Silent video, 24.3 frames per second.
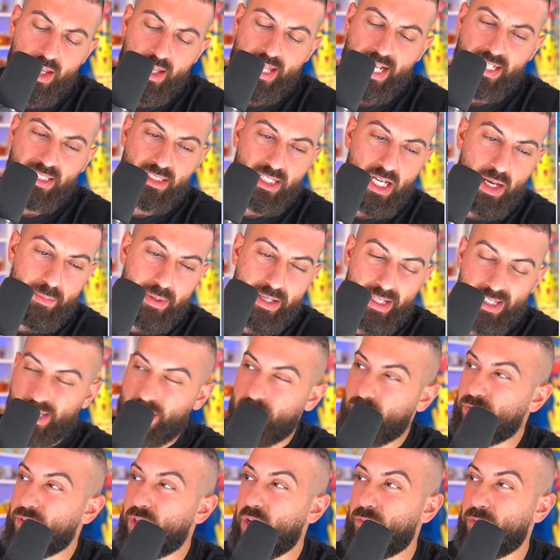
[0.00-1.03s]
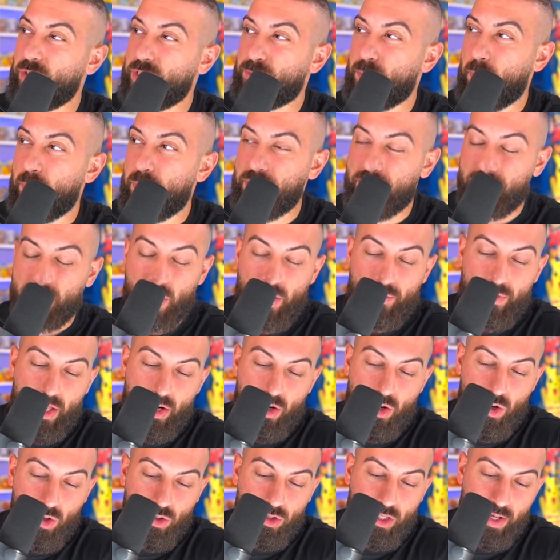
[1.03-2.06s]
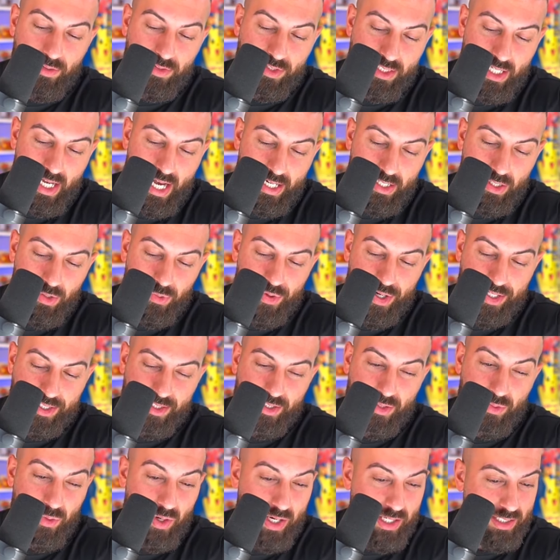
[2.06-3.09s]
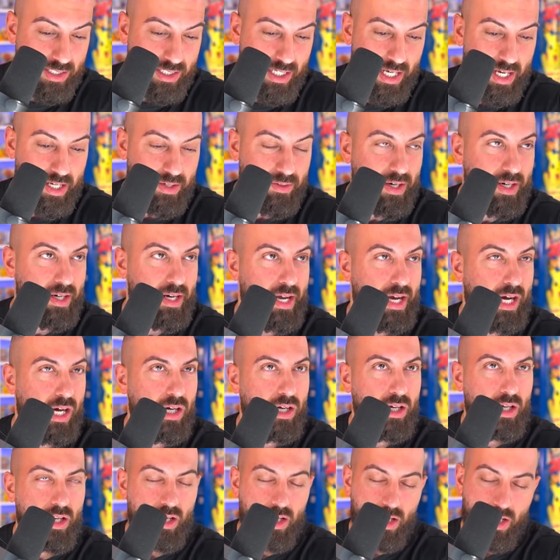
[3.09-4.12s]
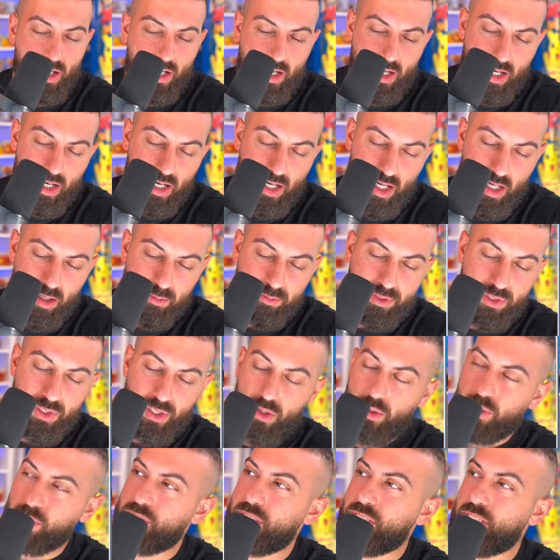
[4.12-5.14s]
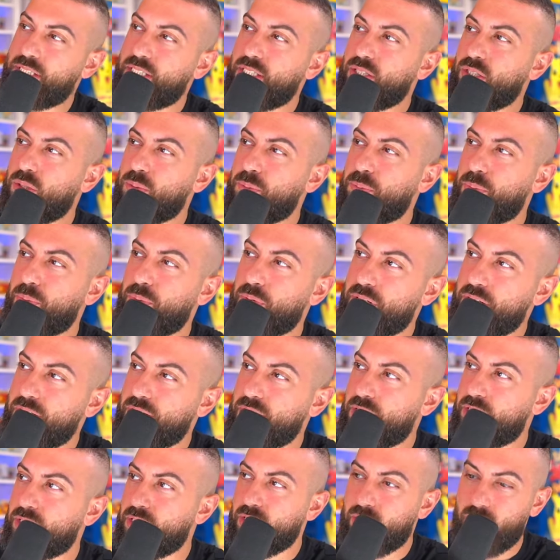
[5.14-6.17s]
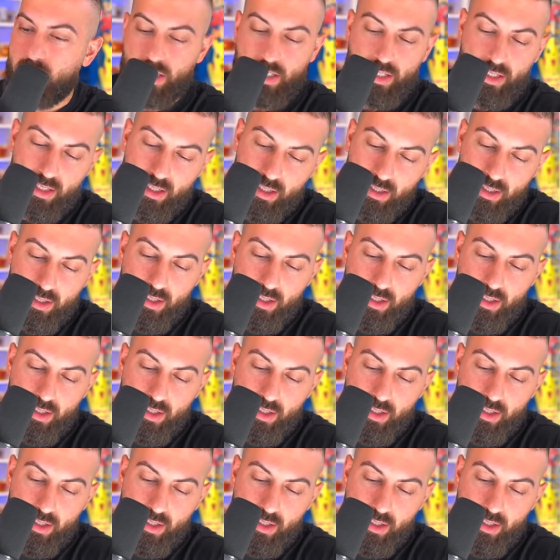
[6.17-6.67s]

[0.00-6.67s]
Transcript: That's got me a little nervous, but we still have that whole left side and the rest of the right side right now. Um, so still pretty good.